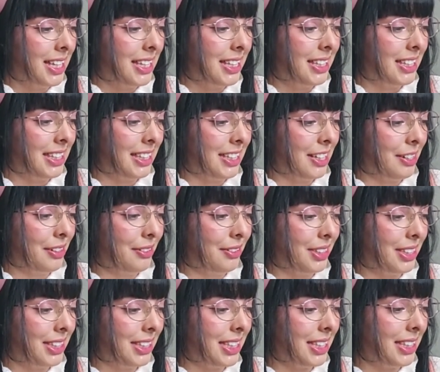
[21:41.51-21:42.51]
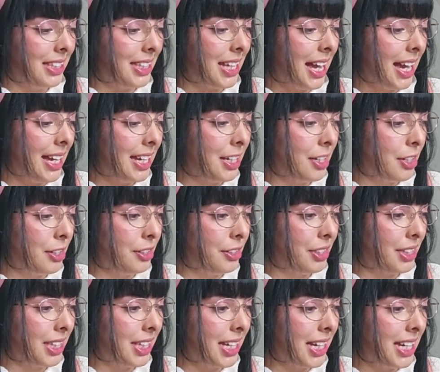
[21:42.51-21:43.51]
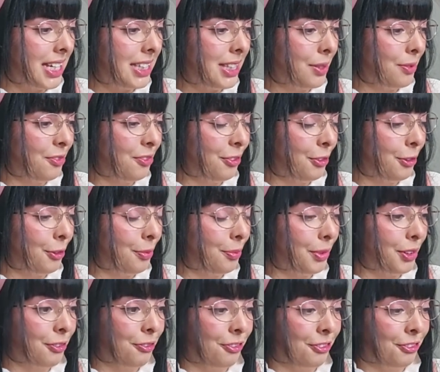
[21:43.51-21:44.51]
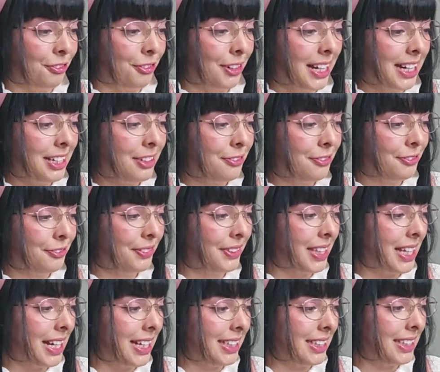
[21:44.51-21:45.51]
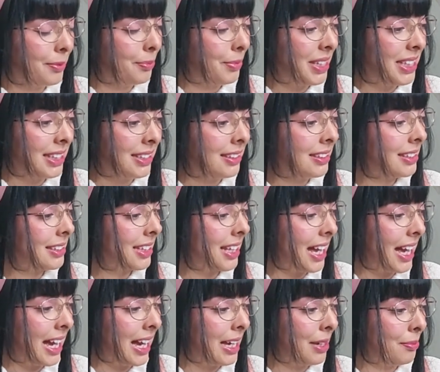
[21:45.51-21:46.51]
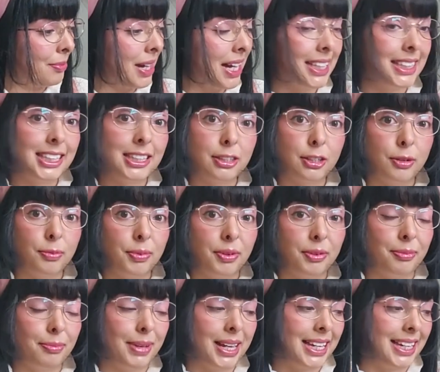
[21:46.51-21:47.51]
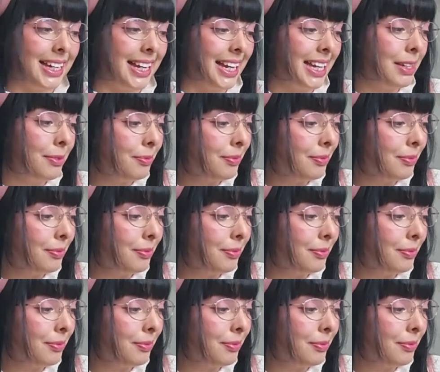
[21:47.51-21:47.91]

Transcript: So since I got 84.5, that means I'm at the top of my game.